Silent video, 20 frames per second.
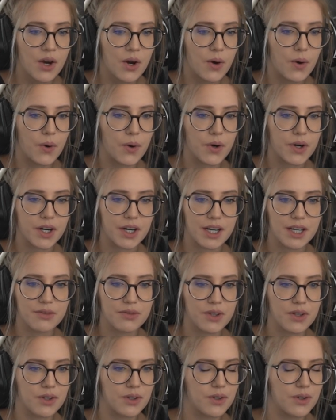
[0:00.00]
or
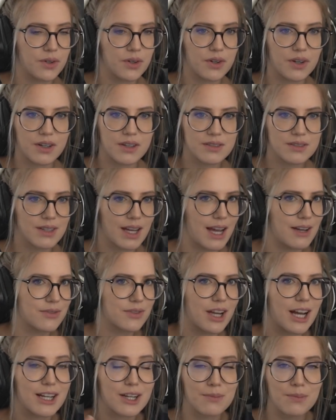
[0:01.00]
if you
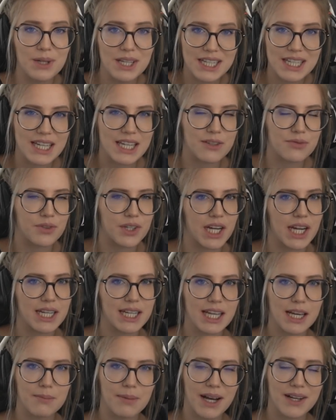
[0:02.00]
have a completely different
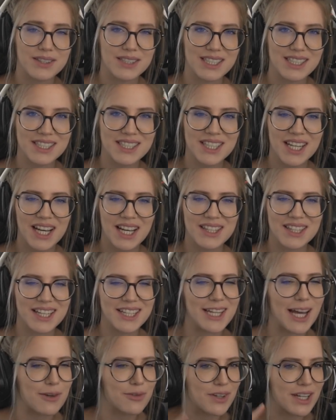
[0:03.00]
idea about this, then
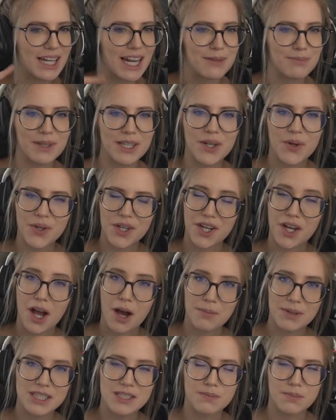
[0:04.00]
definitely let me know in the
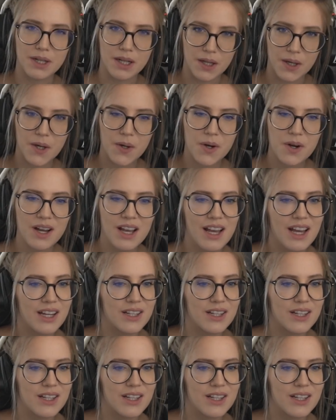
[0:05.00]
comments below.